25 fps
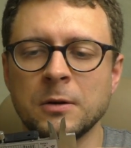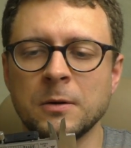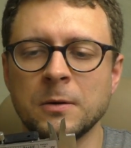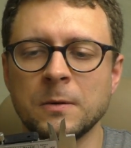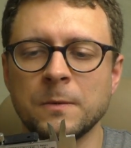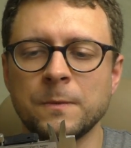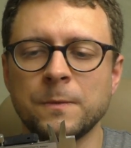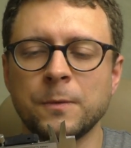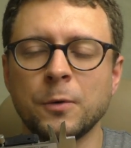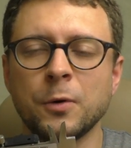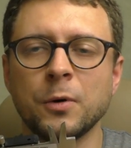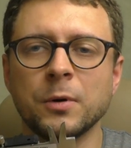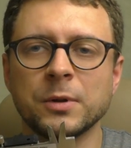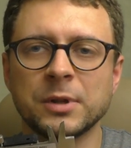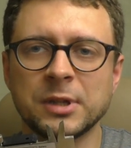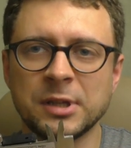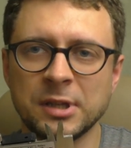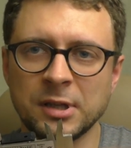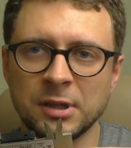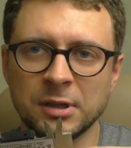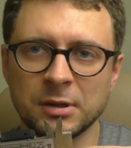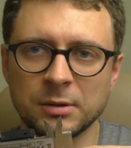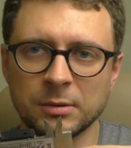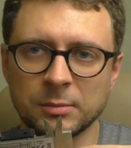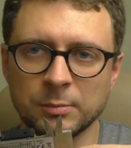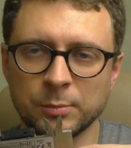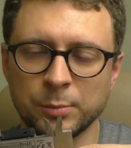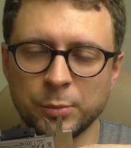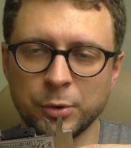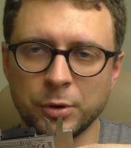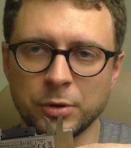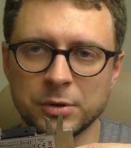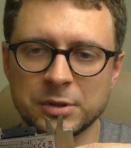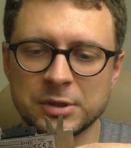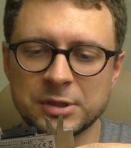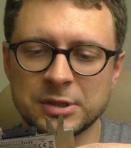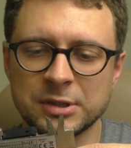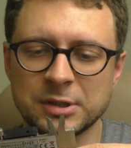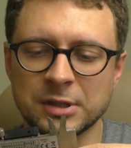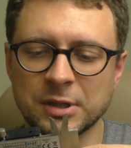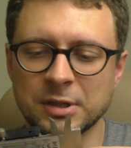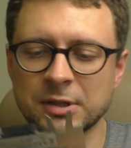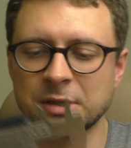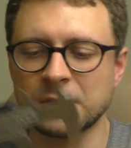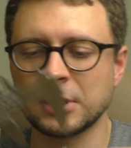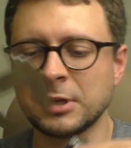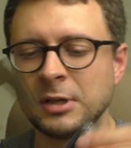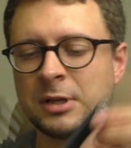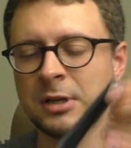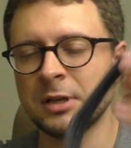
fourteen point six.